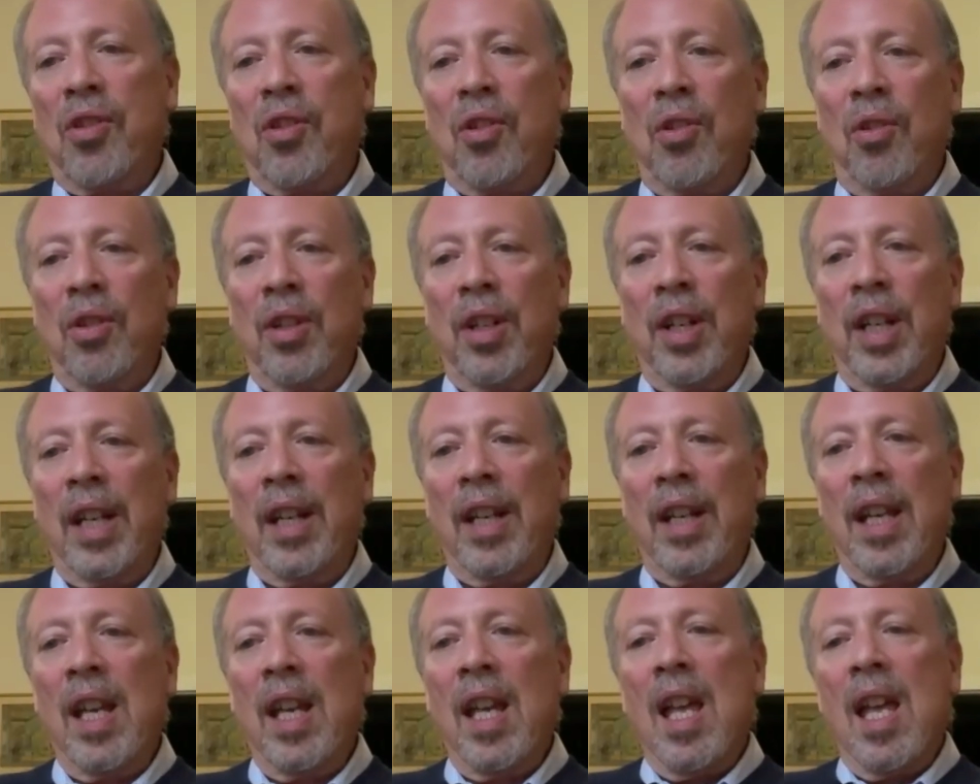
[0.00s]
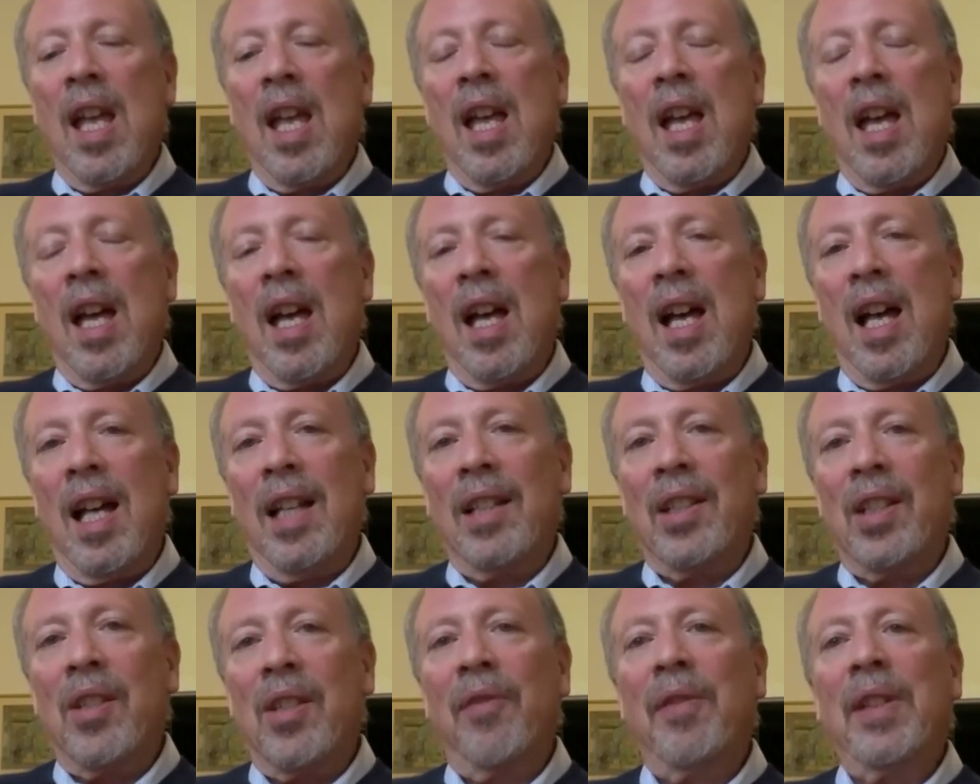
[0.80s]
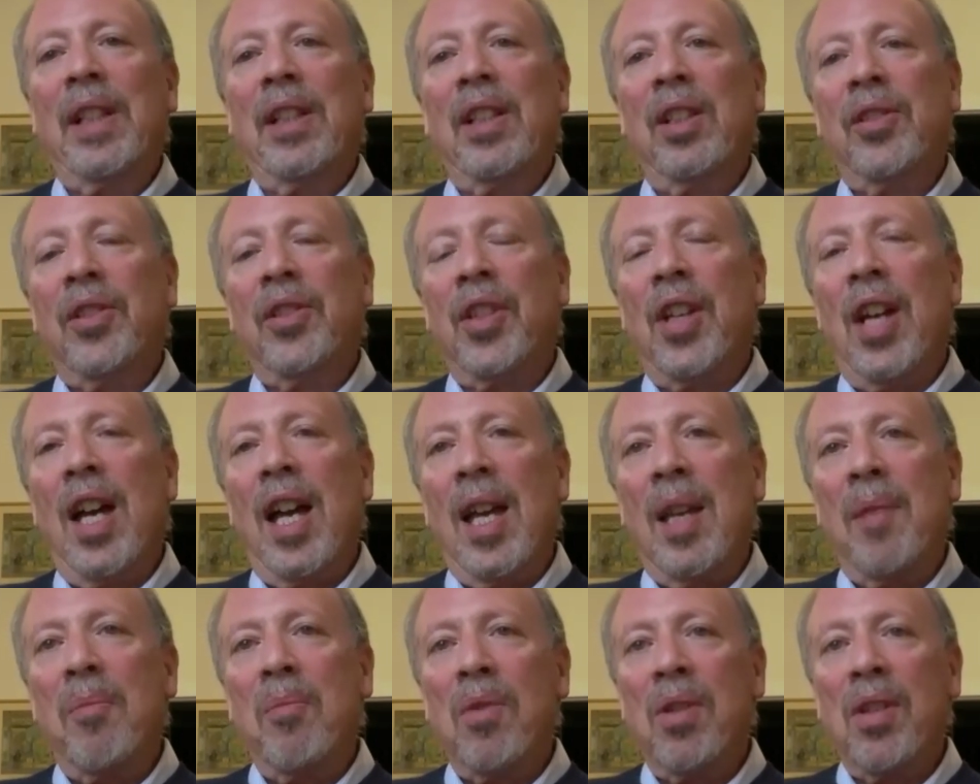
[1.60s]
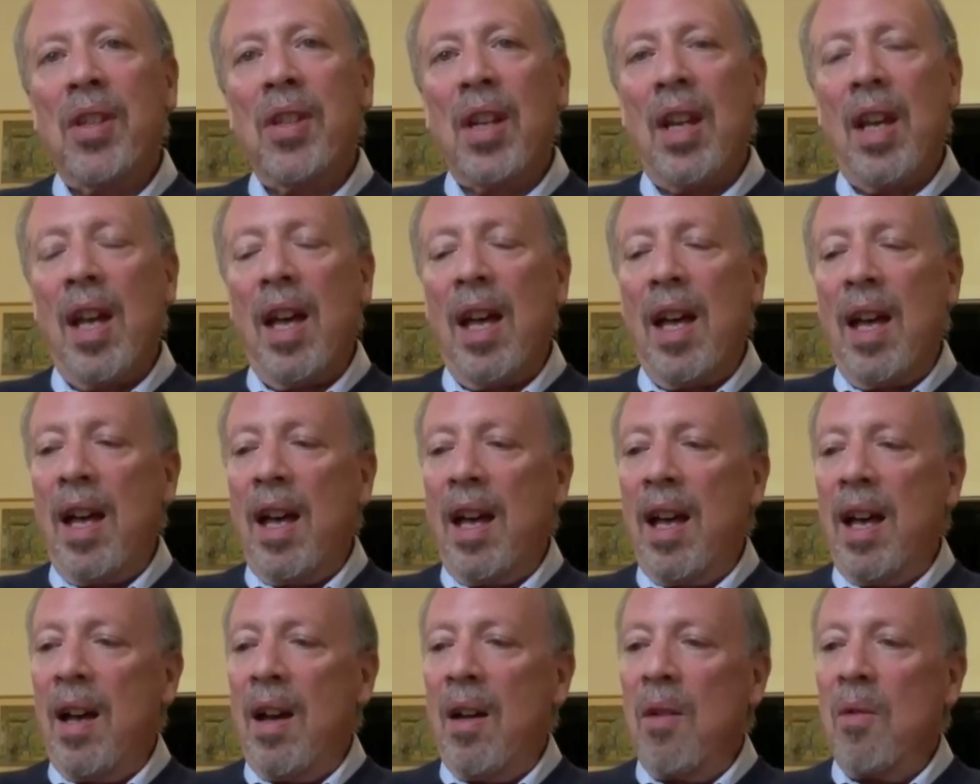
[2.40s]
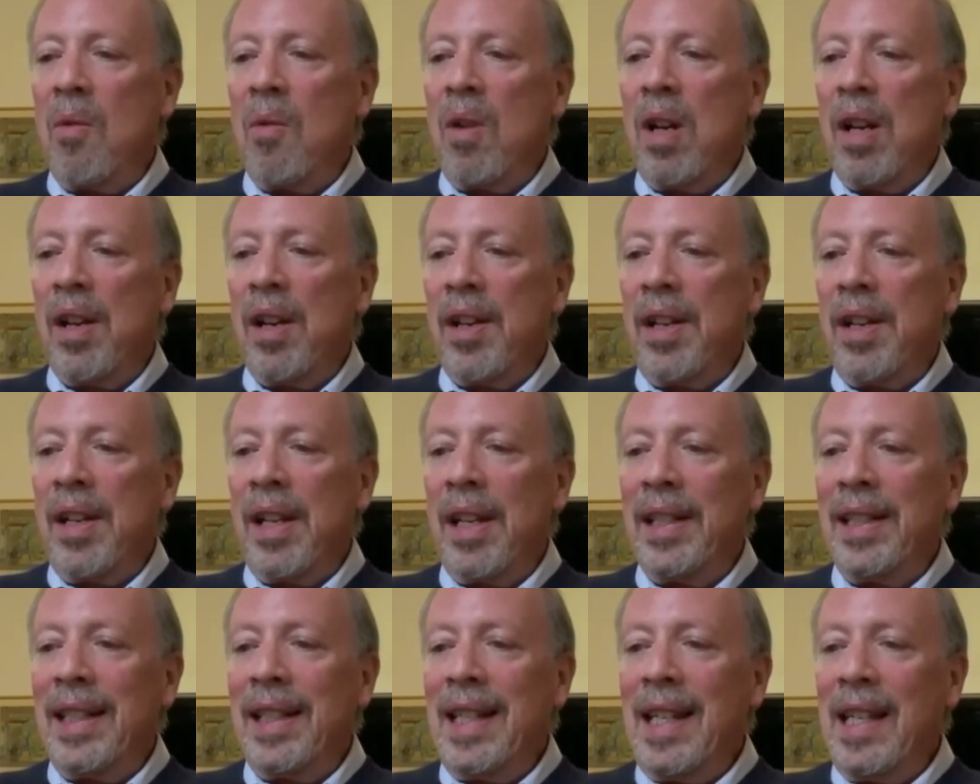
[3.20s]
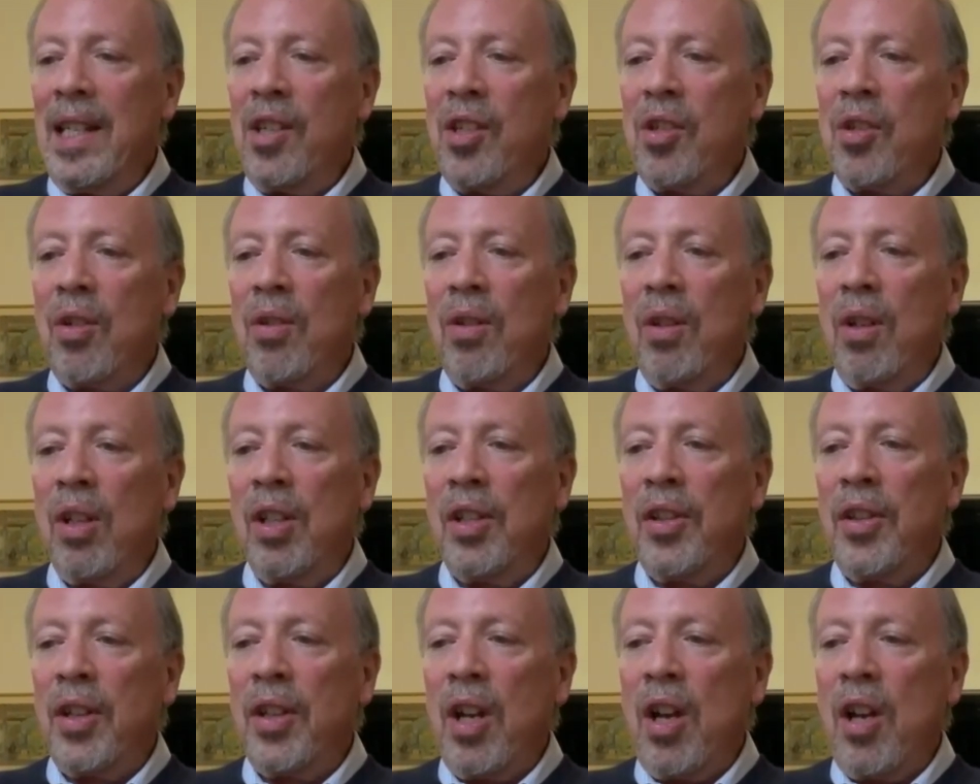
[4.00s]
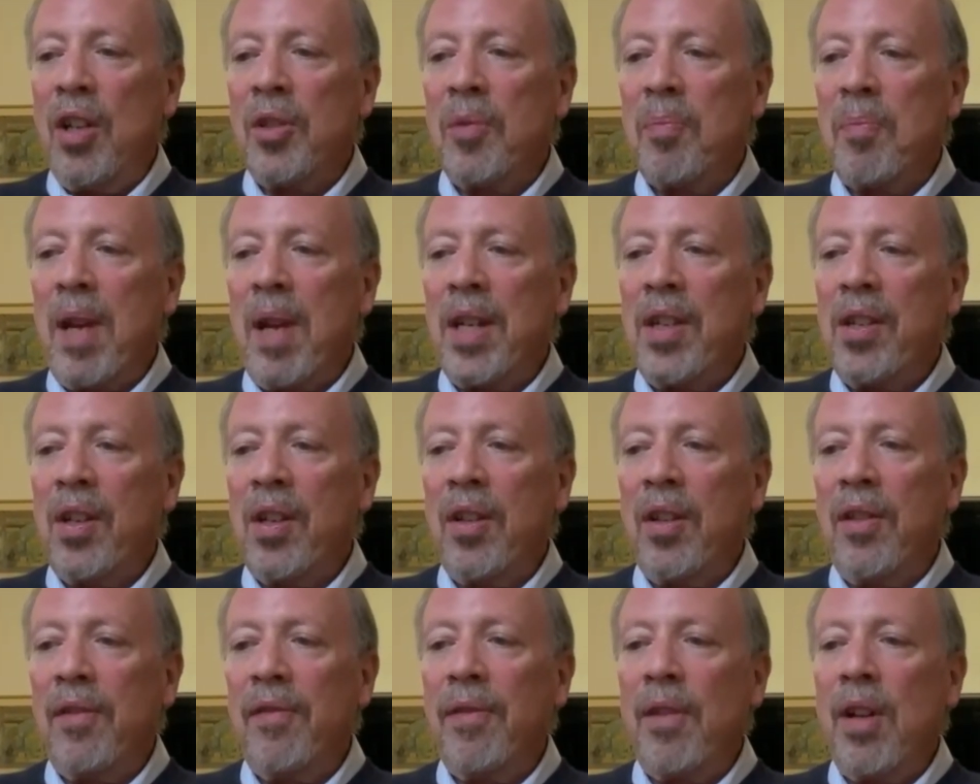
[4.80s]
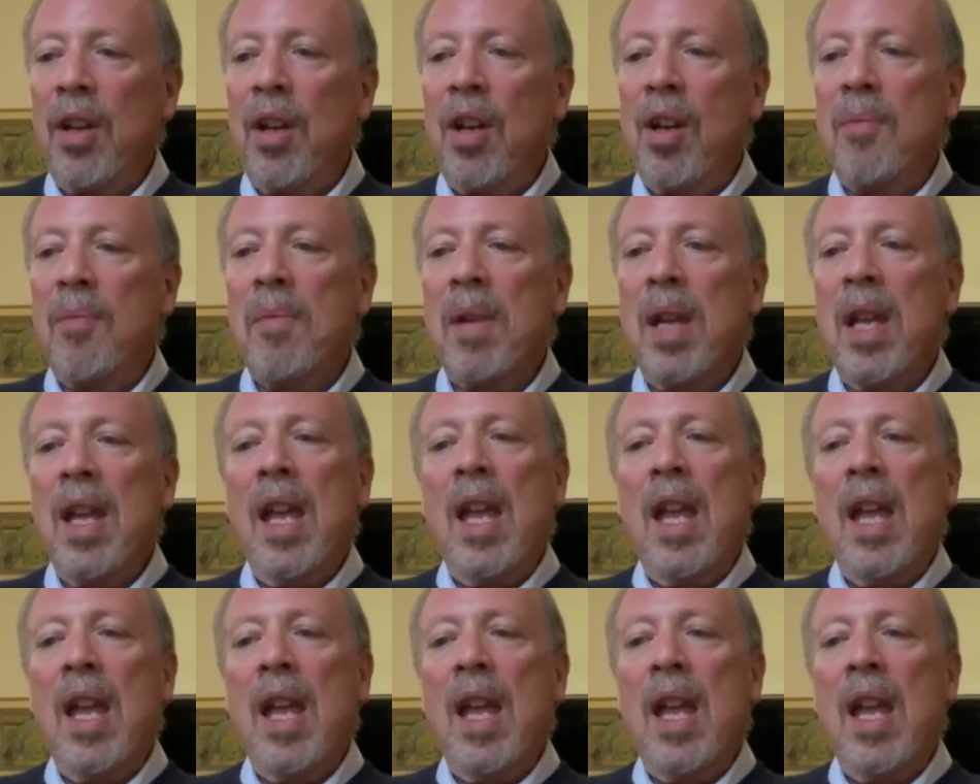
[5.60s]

During difficult times, one needs to look at the cost base of the firm,